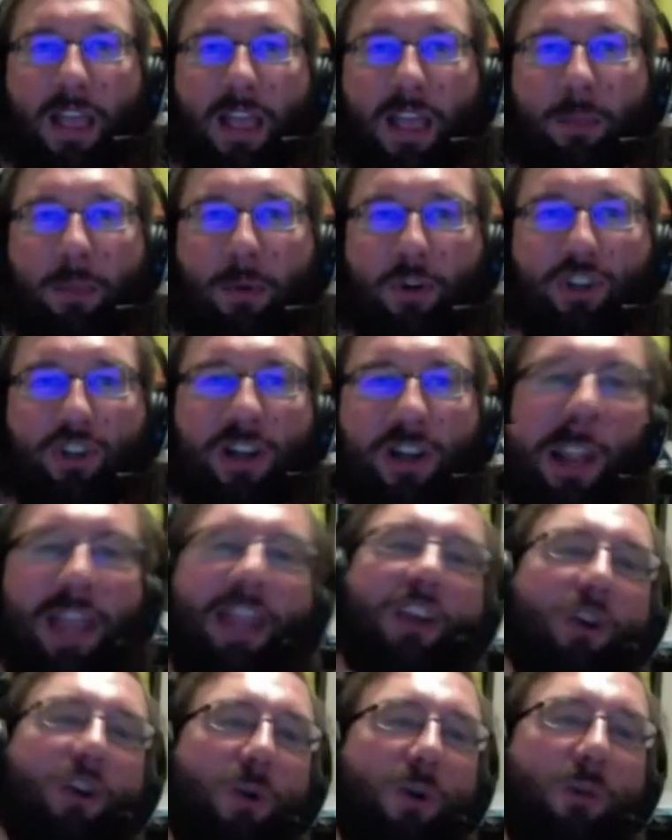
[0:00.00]
emotional
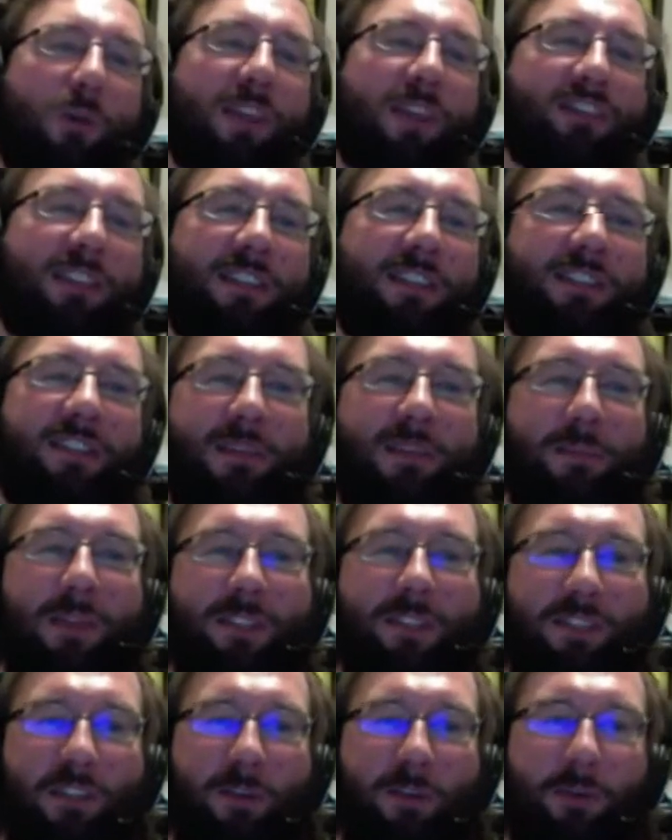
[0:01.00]
echo or resonance to them.
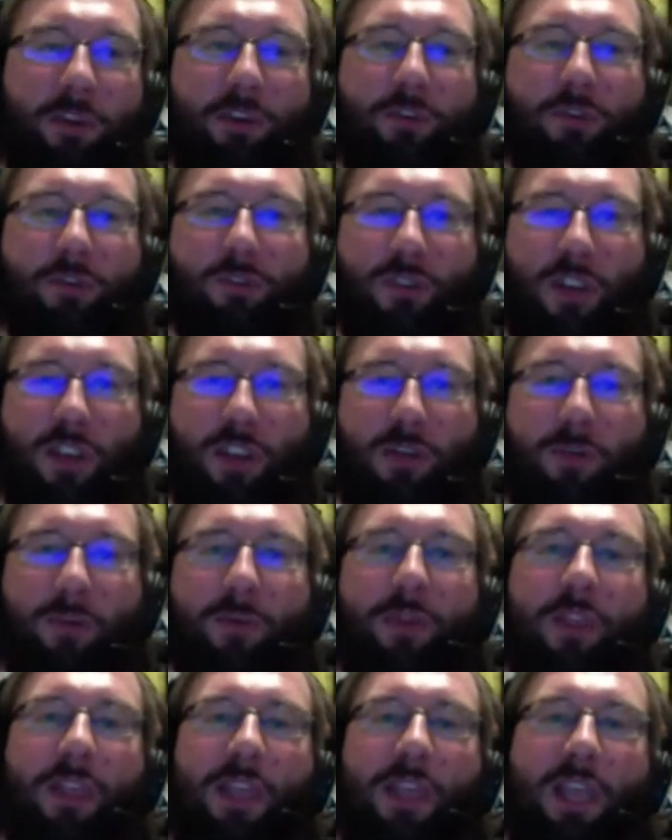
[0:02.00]
As
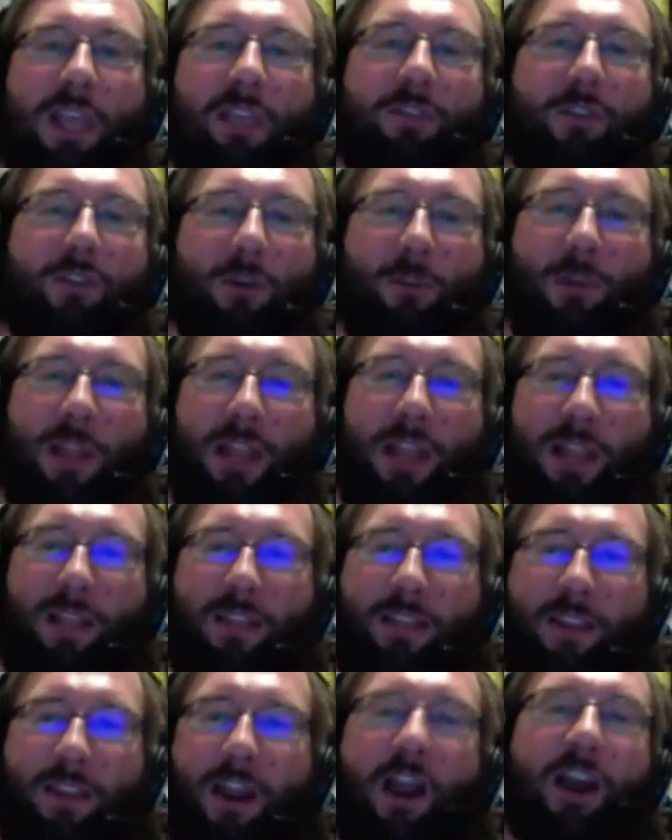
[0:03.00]
if you're playing
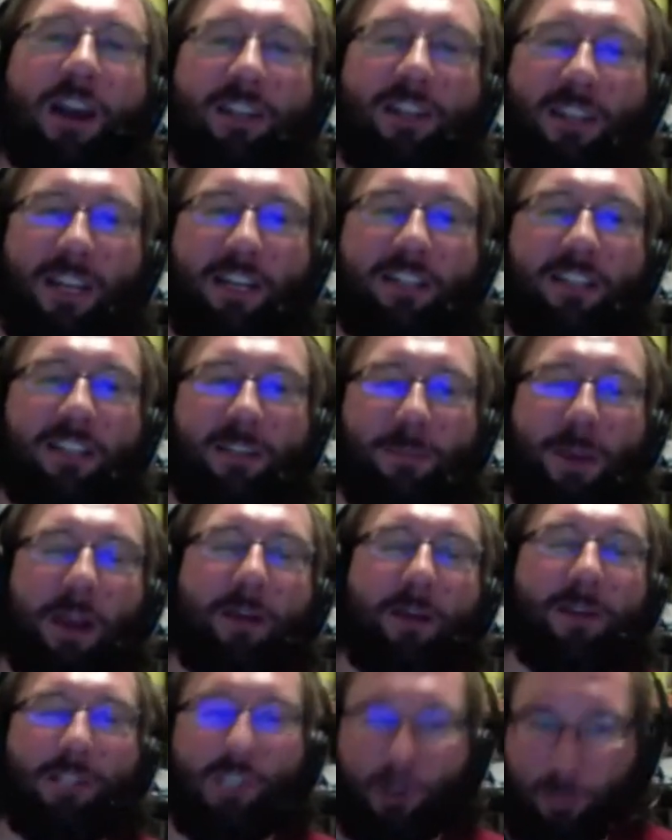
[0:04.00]
the architect in
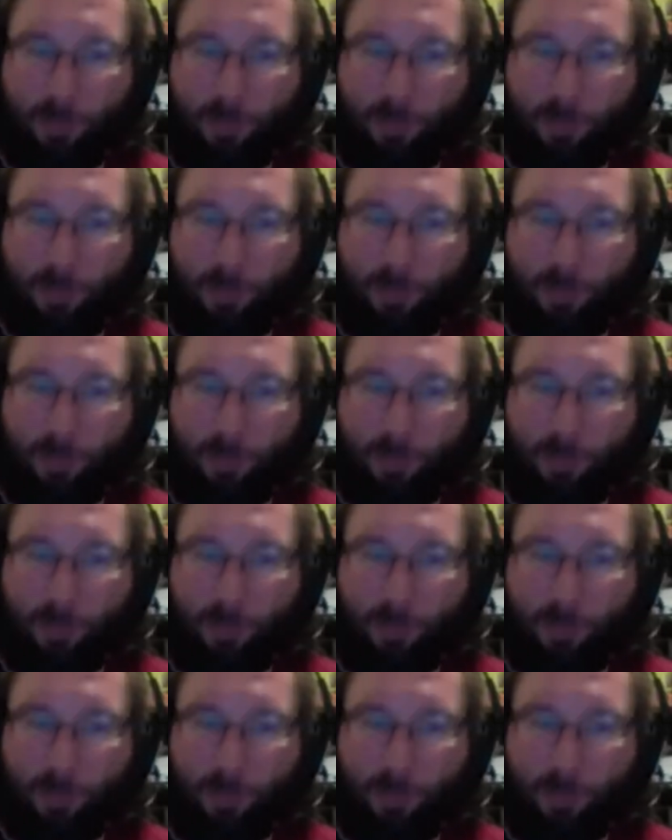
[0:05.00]
Paris,